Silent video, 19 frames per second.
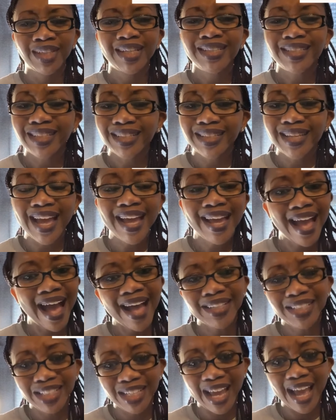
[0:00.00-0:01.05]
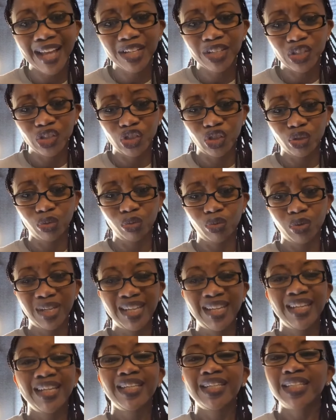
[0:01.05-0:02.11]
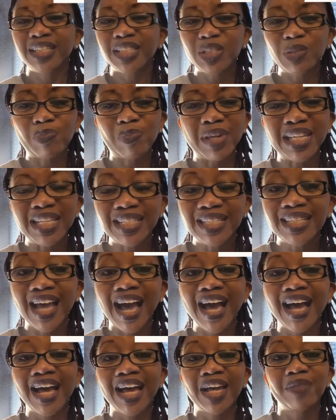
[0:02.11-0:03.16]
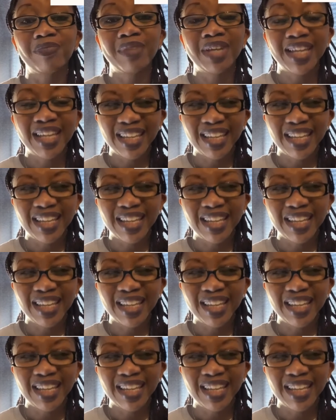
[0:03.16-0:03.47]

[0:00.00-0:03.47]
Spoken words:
Today, I challenge you to spend time